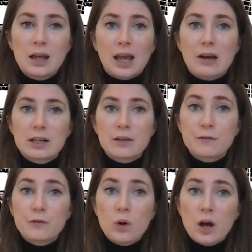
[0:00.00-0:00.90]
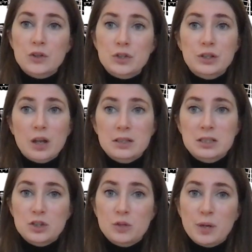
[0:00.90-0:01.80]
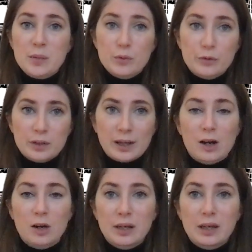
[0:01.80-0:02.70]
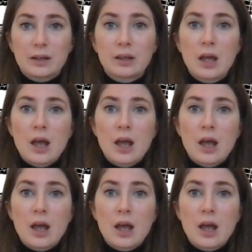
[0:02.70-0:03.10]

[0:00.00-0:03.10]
carrying 492 people from the Caribbean.